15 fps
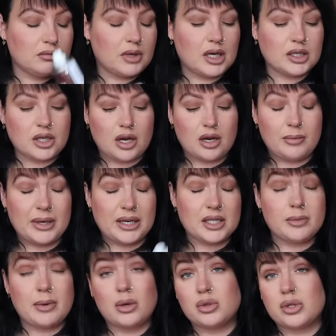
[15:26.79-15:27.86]
I mean, it
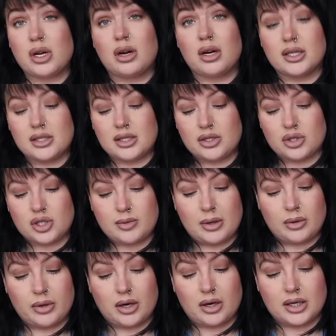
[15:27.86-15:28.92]
smells nice. It does
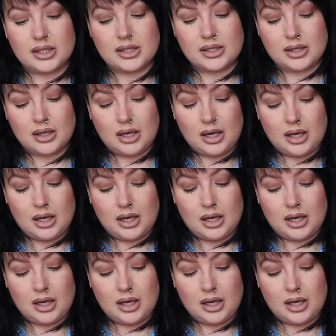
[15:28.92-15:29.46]
smell nice.